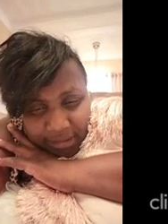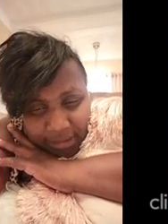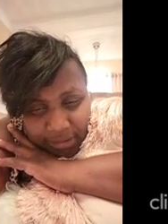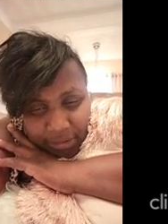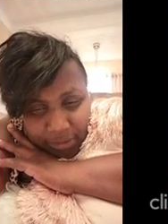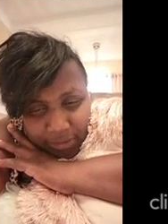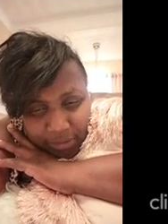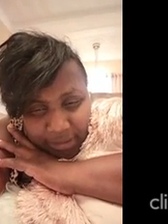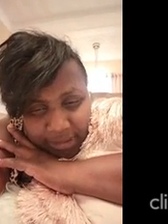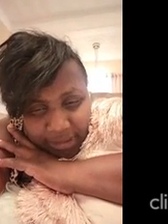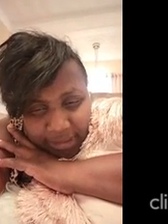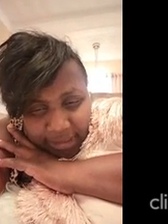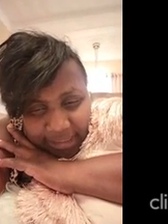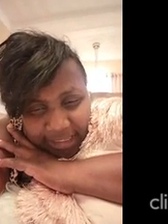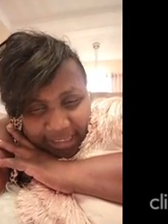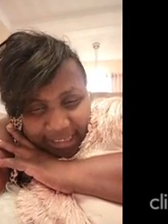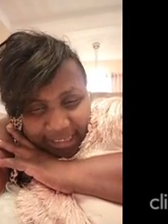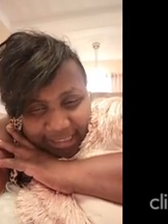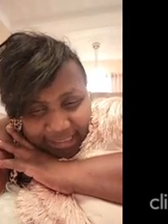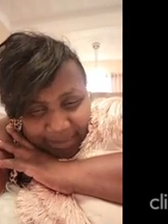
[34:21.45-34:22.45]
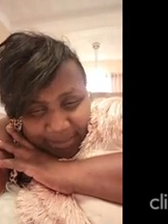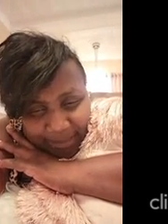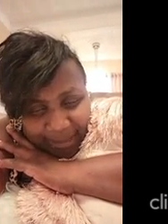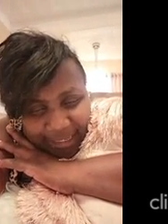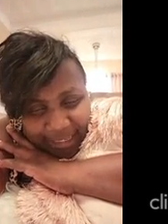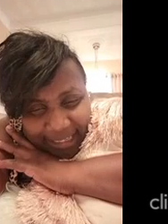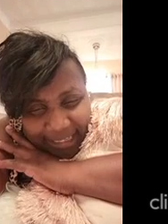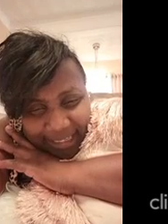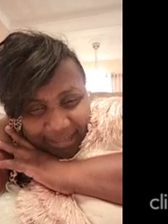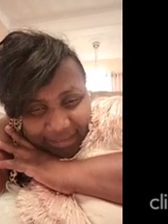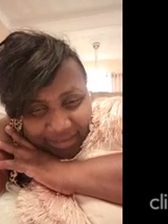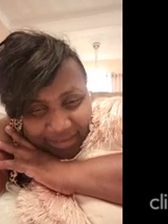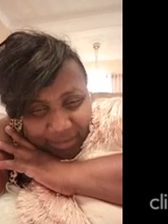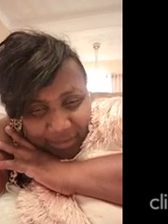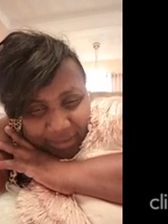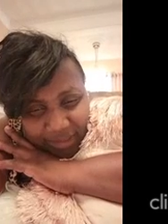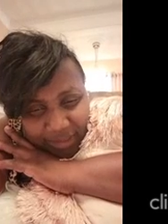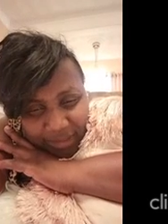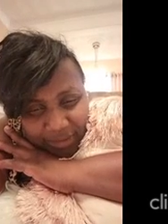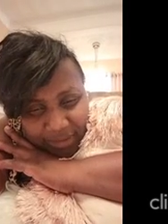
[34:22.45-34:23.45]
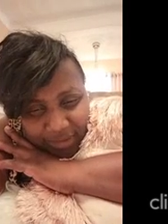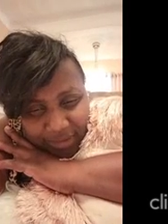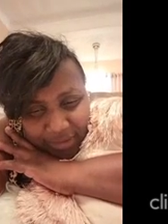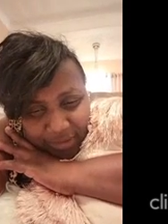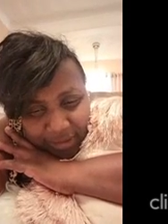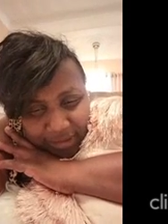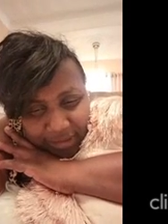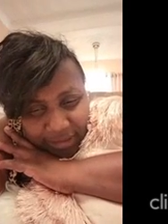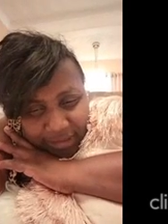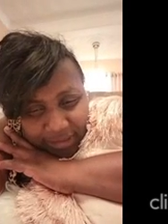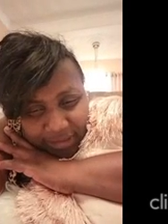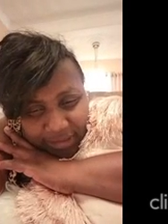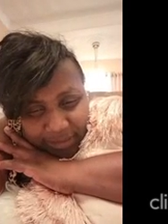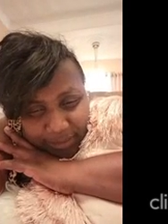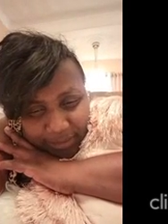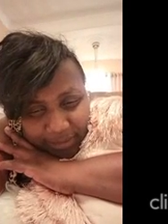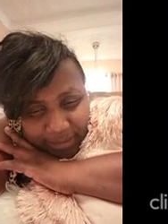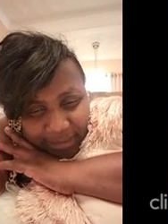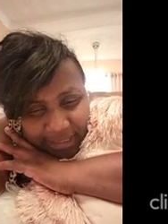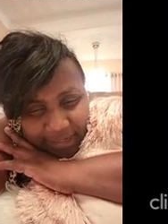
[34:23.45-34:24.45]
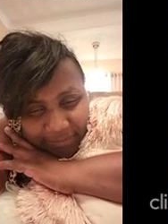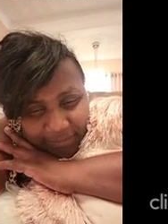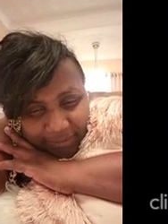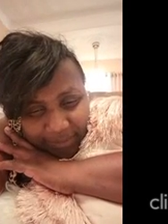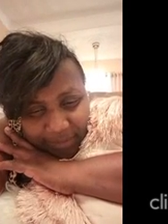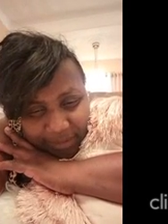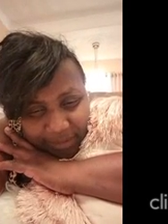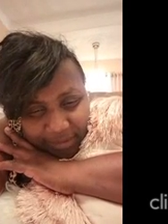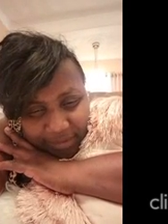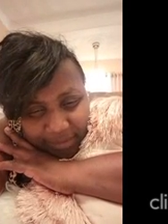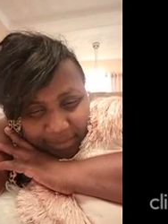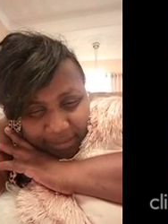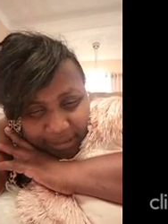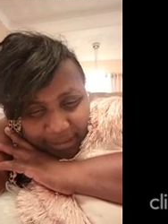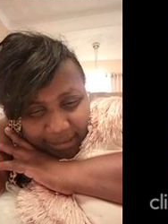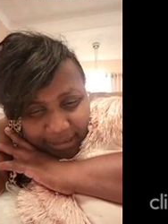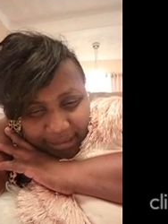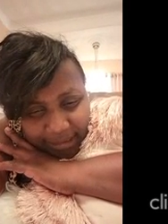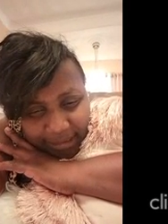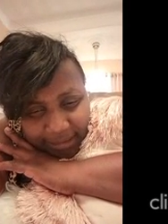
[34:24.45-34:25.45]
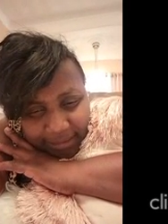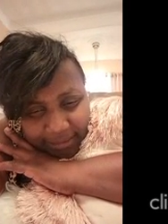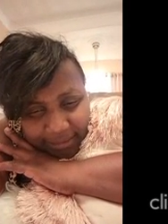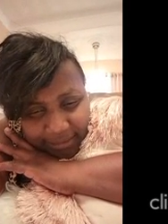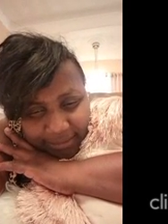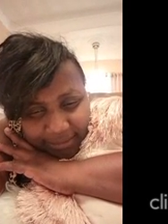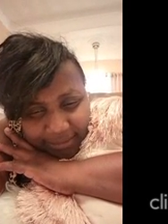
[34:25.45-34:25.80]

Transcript: Oh, your cat? My cat's good, you know, snuggly. We did have him this morning.